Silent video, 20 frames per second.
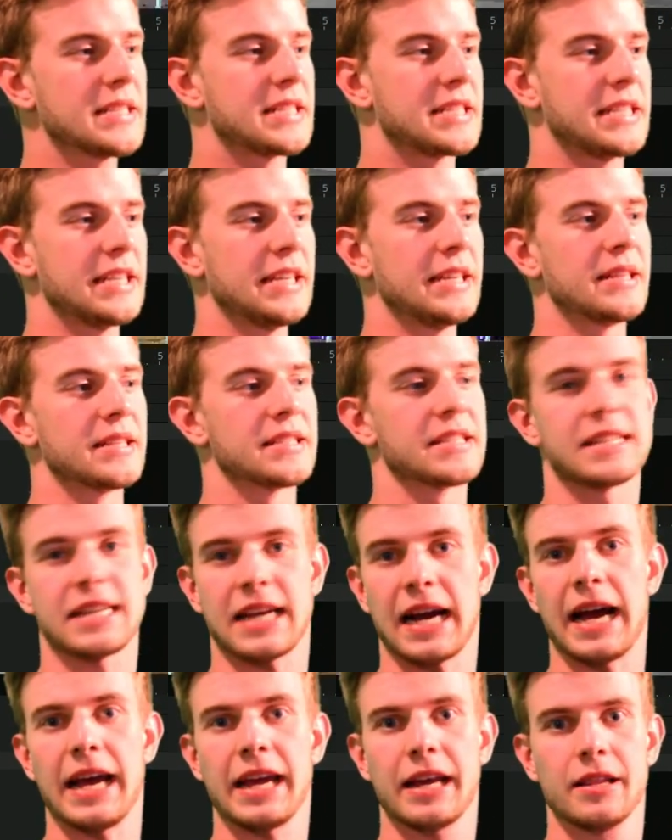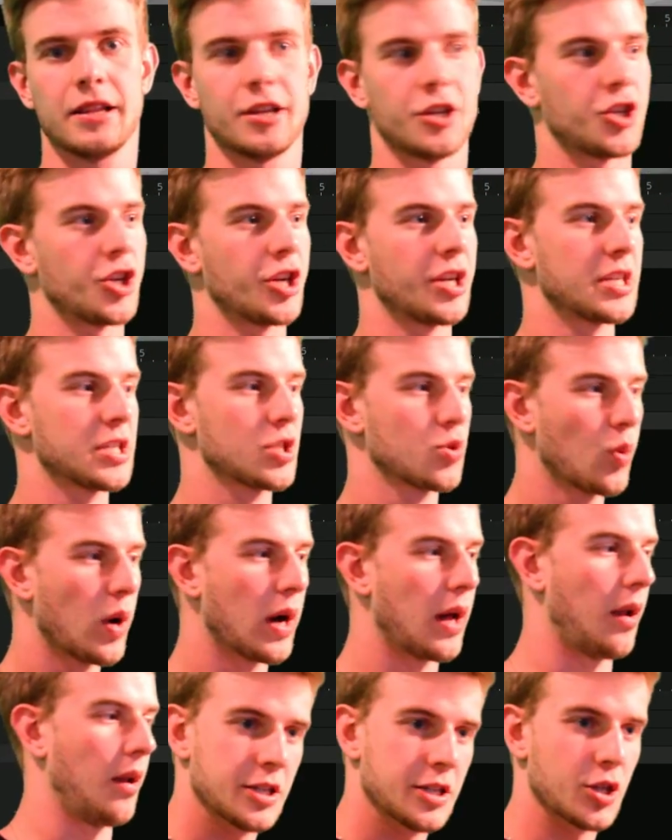see the sky glitching as
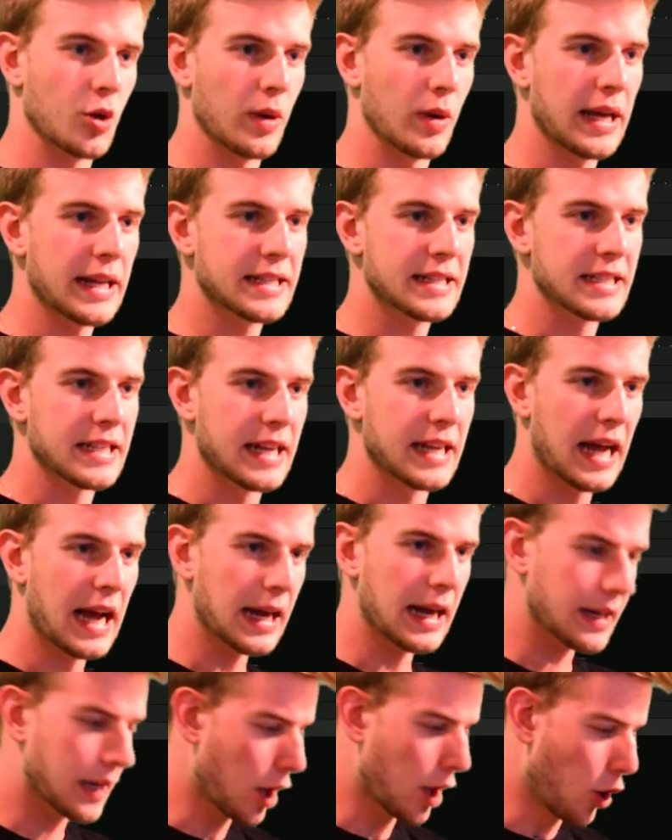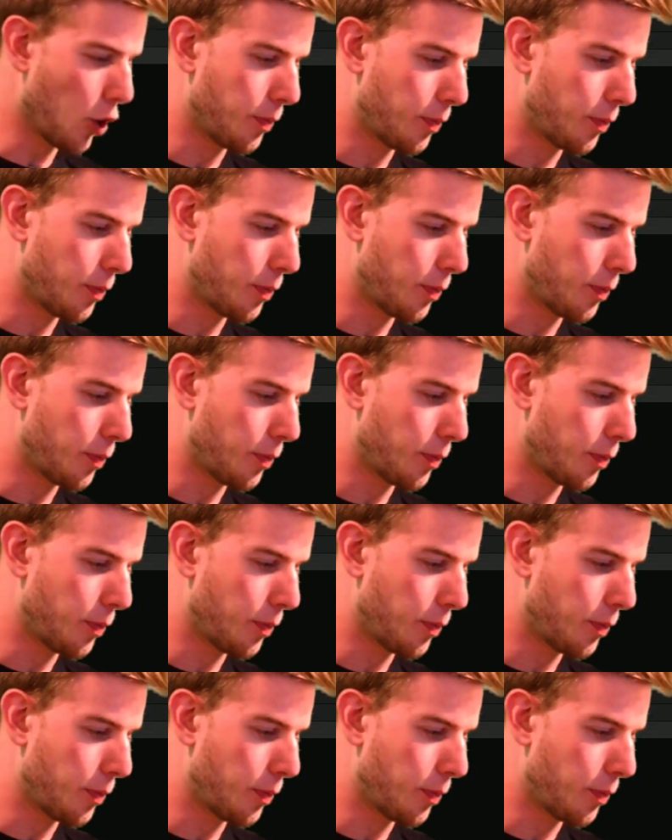well. So let's not go